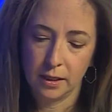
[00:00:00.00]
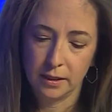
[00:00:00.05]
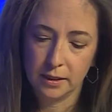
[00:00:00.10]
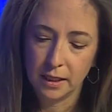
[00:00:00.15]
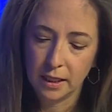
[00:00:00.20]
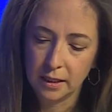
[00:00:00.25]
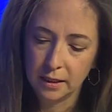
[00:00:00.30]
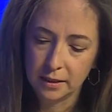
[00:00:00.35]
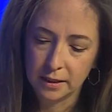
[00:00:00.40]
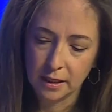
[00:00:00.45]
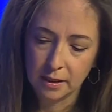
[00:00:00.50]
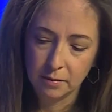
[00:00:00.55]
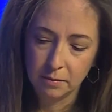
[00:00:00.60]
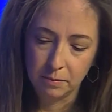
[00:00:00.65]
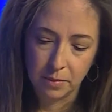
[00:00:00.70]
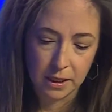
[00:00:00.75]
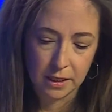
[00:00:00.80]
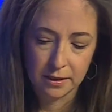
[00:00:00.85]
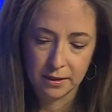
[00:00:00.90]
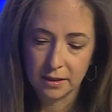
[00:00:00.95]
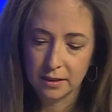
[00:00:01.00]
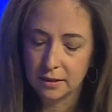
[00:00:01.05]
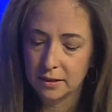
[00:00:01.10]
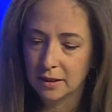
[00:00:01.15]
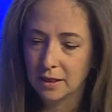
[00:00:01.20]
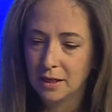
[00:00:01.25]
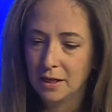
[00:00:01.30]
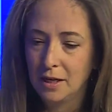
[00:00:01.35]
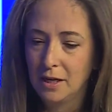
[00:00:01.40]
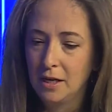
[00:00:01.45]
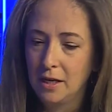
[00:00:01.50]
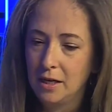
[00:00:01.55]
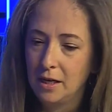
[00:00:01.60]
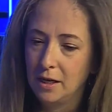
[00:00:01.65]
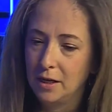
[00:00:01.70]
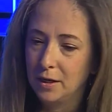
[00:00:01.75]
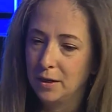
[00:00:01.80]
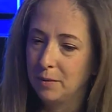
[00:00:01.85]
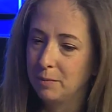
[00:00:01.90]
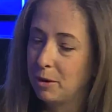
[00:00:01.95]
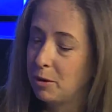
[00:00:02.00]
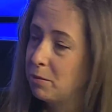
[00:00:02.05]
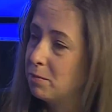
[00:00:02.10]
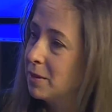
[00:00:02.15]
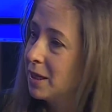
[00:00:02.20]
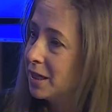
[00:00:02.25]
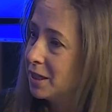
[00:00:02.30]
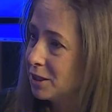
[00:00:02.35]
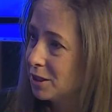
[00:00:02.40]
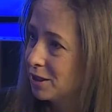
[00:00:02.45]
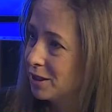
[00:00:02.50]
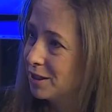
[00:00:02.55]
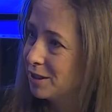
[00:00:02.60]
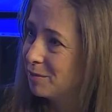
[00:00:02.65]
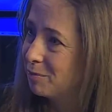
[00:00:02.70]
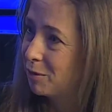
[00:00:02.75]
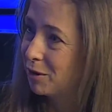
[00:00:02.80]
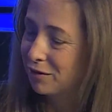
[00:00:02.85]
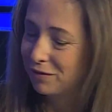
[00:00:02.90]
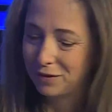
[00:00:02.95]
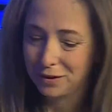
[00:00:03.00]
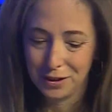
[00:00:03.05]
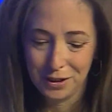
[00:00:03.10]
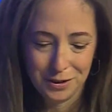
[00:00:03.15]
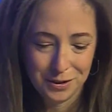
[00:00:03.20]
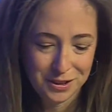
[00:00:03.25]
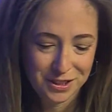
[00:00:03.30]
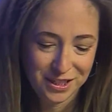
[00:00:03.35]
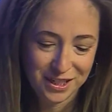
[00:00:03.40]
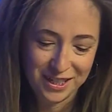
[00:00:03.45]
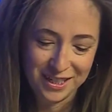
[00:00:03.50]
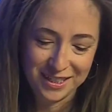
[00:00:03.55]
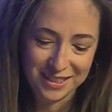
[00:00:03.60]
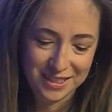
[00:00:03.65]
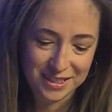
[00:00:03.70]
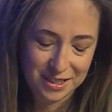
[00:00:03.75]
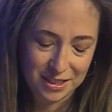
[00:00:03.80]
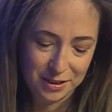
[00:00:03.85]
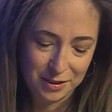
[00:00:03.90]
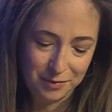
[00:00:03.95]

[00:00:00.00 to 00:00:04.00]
a day-to-day basis, help manage the portfolio across